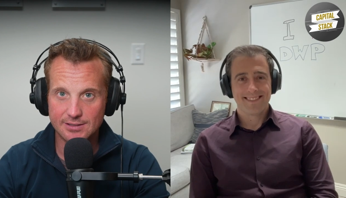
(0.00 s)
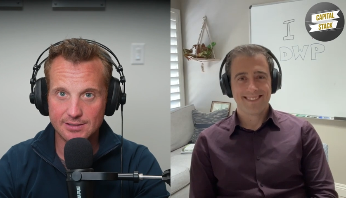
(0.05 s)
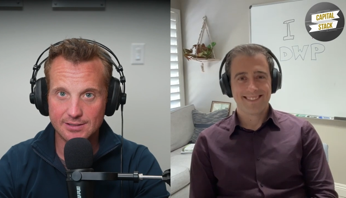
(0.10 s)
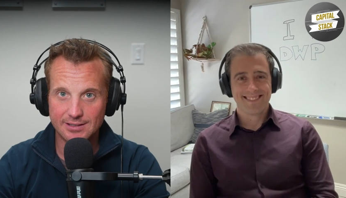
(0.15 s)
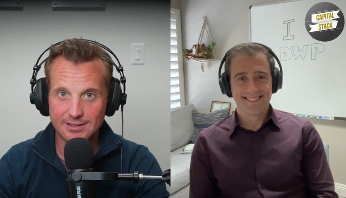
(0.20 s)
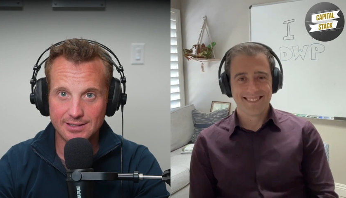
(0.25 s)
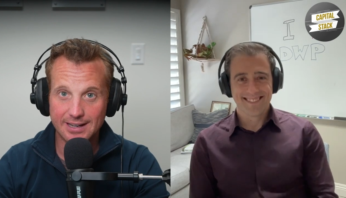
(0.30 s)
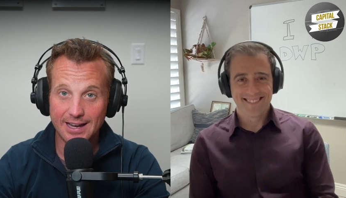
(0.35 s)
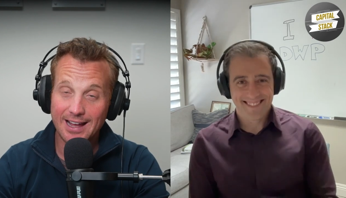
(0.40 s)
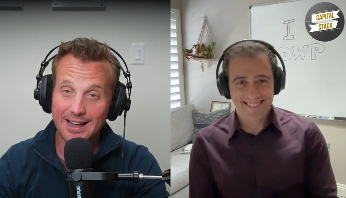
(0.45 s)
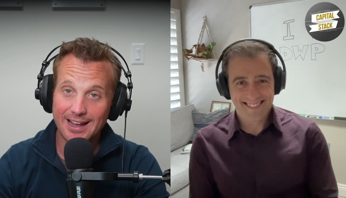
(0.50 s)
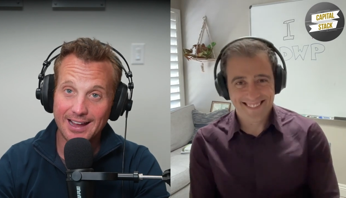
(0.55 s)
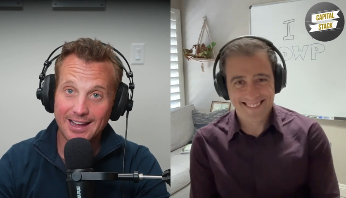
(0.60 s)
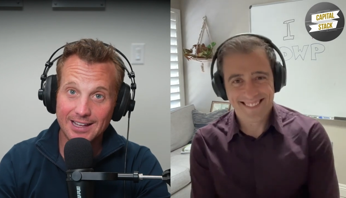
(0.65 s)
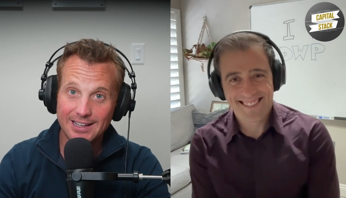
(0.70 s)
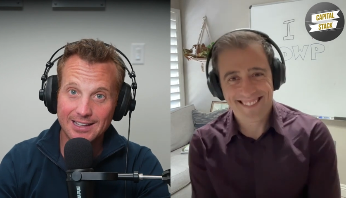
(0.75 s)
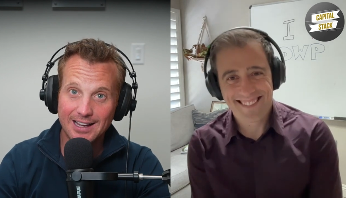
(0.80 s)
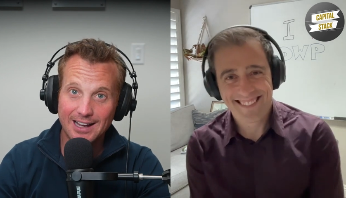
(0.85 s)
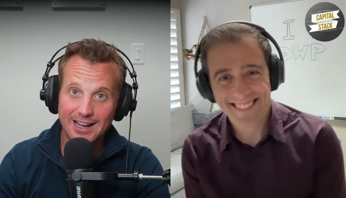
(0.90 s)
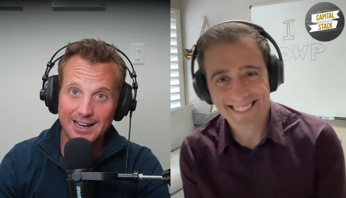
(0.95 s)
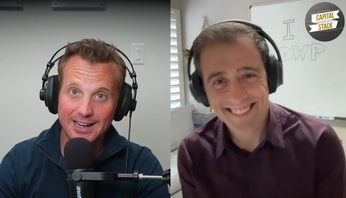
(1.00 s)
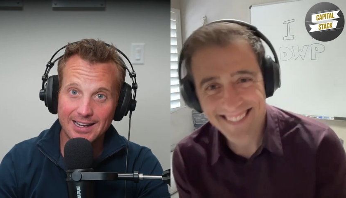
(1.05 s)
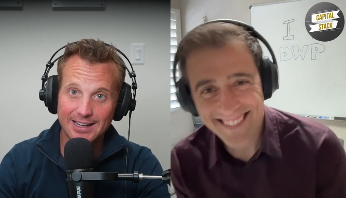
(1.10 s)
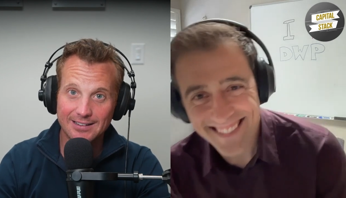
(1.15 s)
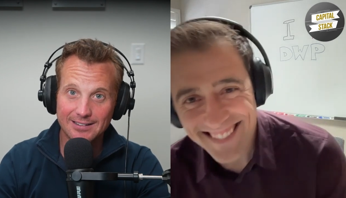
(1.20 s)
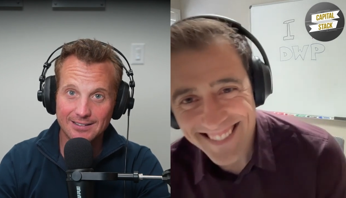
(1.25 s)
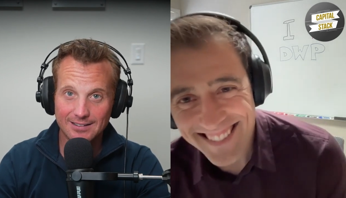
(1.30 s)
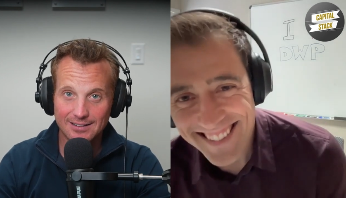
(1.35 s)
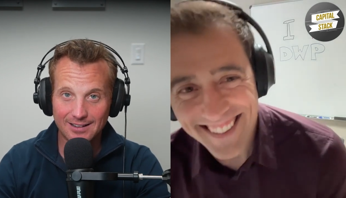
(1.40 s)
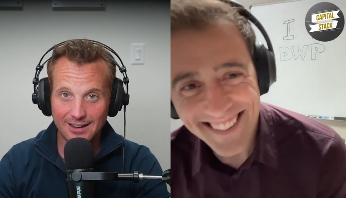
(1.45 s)
Speaker 1: everybody. Yeah, hi.
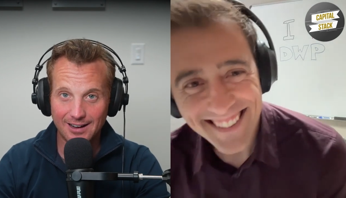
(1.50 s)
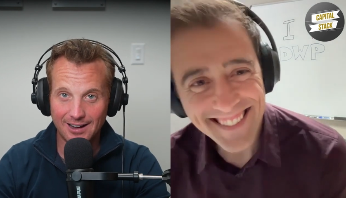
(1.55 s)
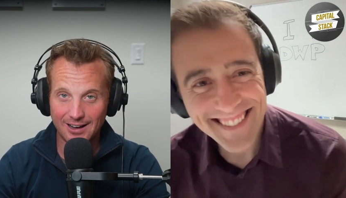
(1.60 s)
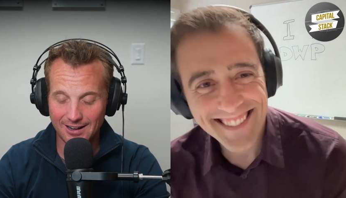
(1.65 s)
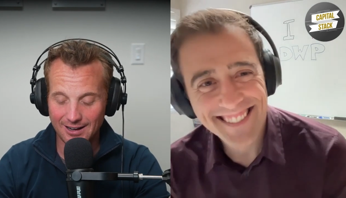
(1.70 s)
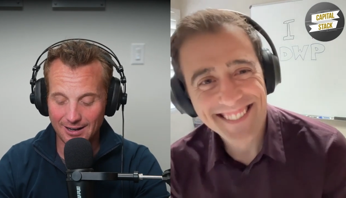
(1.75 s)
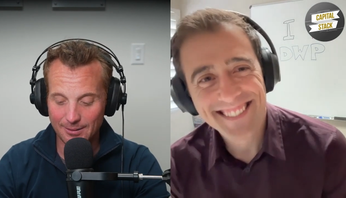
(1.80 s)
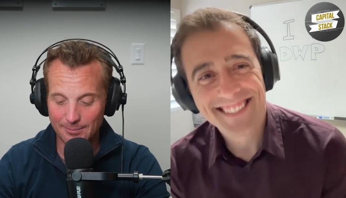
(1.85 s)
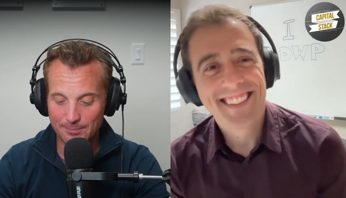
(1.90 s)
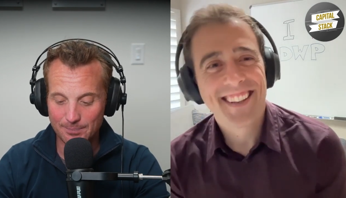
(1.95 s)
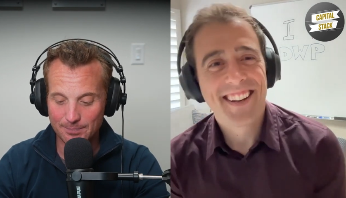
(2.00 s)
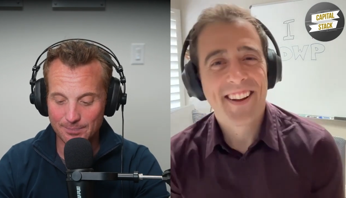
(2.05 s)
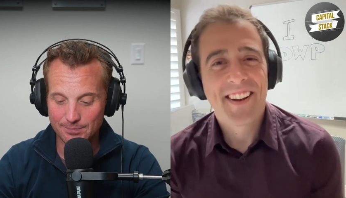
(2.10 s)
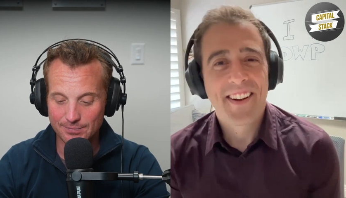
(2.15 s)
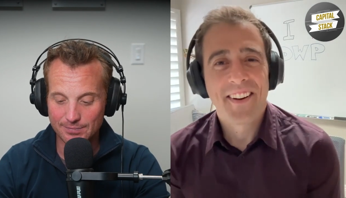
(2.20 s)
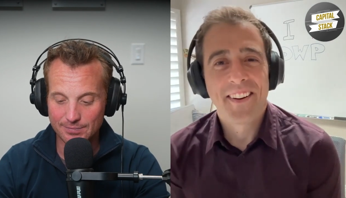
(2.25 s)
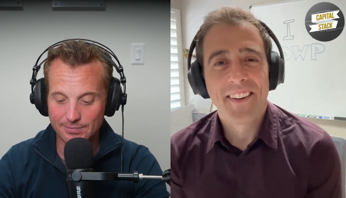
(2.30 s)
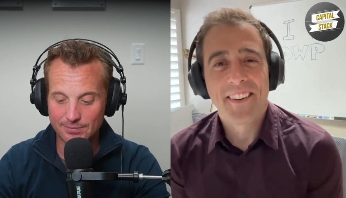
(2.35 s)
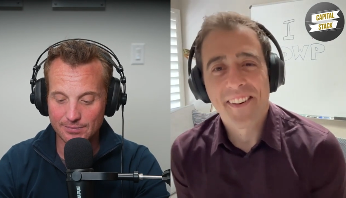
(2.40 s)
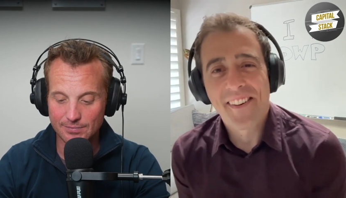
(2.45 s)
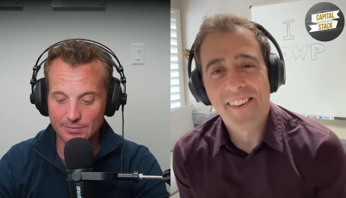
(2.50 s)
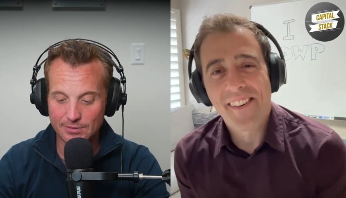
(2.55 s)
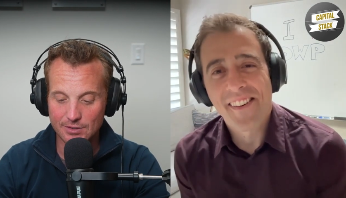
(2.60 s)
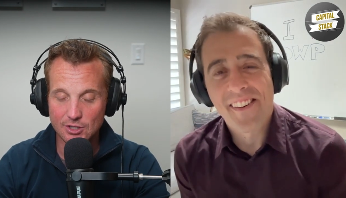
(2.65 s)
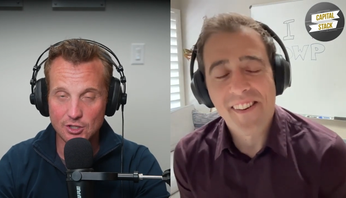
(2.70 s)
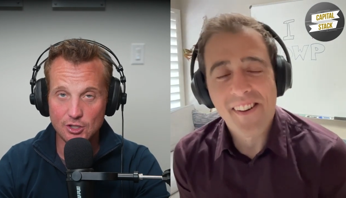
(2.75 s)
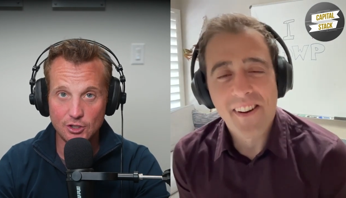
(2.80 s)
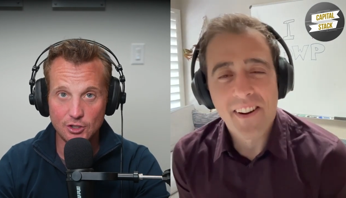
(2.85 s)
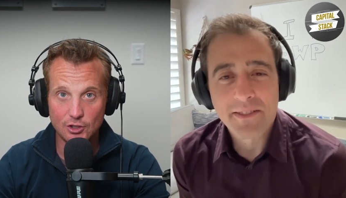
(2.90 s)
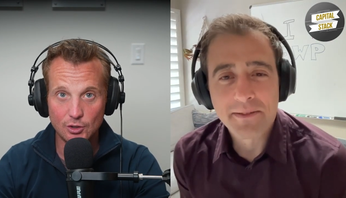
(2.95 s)
Um,
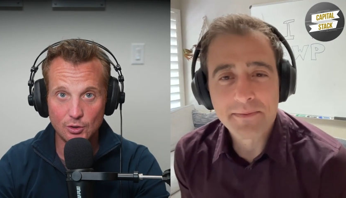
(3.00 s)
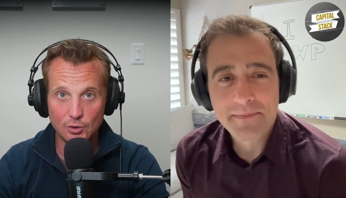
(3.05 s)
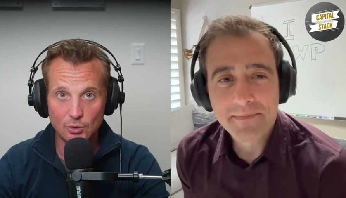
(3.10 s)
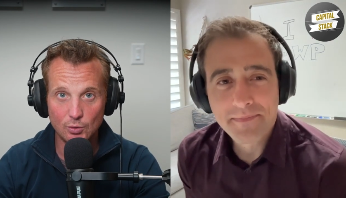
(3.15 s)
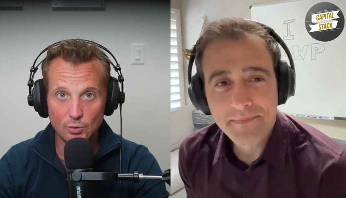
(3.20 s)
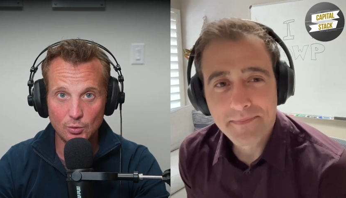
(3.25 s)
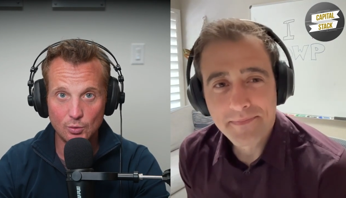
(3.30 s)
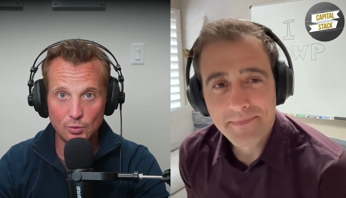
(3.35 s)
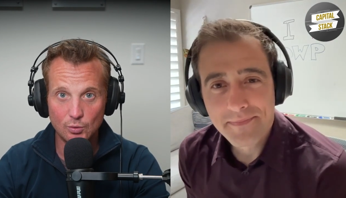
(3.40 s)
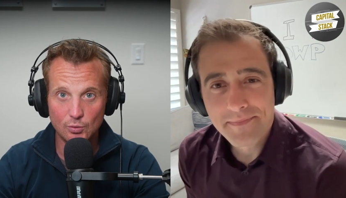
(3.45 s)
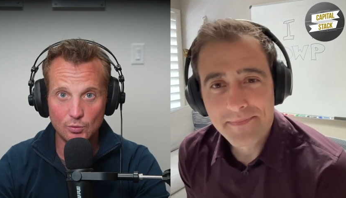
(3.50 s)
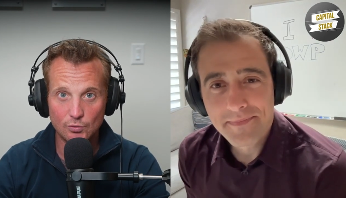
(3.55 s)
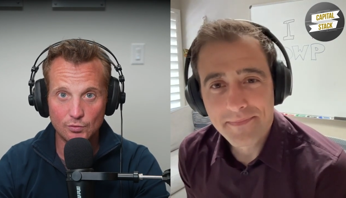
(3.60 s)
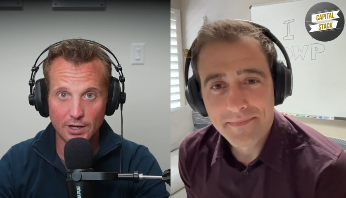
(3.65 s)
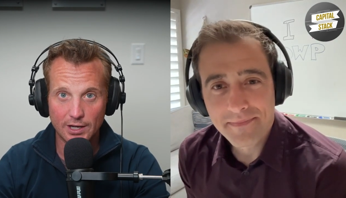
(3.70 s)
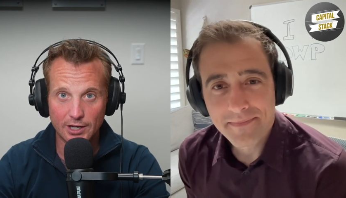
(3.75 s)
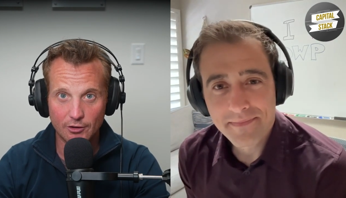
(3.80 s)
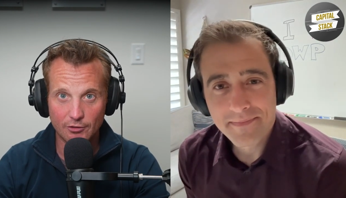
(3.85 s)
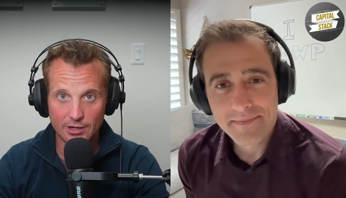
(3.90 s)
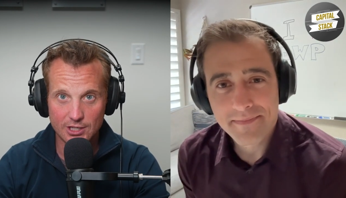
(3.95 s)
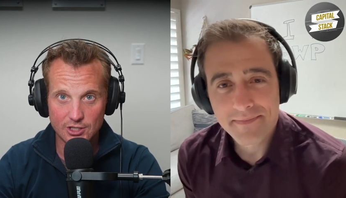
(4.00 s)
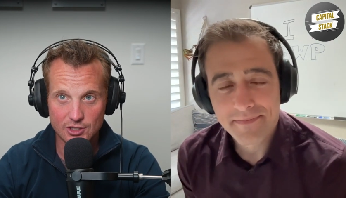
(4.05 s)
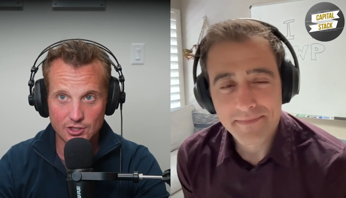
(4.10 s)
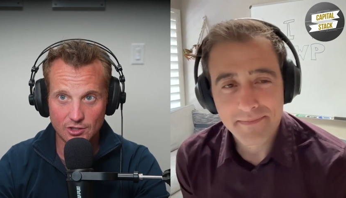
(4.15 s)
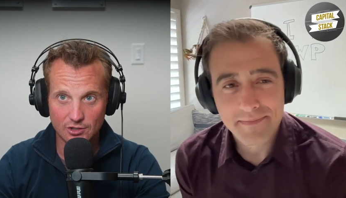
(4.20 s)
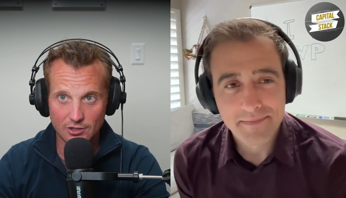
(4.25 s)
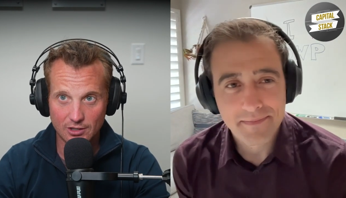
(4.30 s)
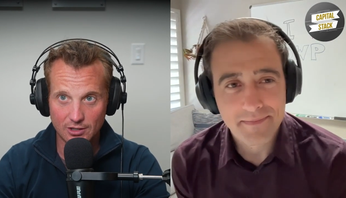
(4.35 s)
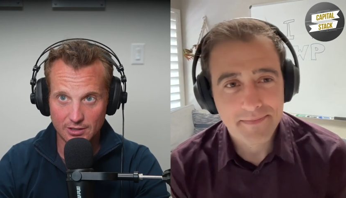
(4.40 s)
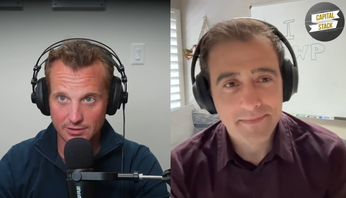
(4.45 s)
you've got a great
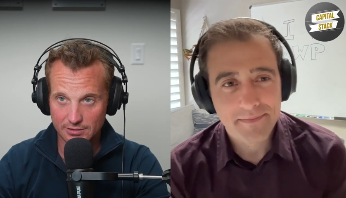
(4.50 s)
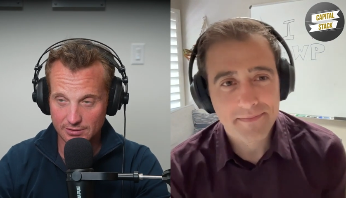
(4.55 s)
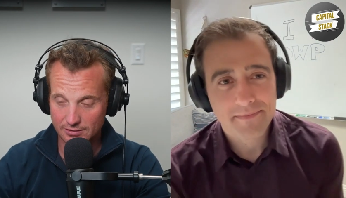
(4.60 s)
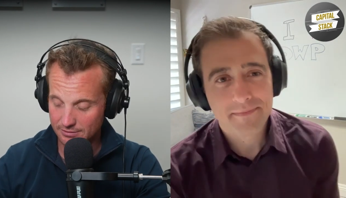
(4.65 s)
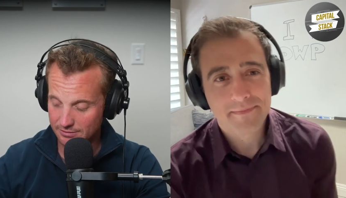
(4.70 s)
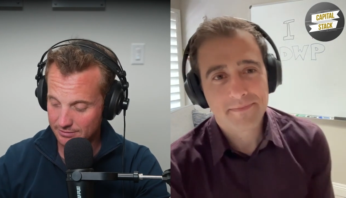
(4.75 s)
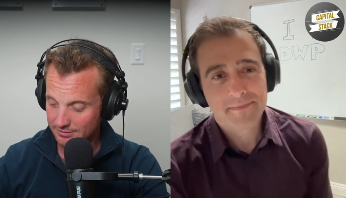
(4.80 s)
shirt on.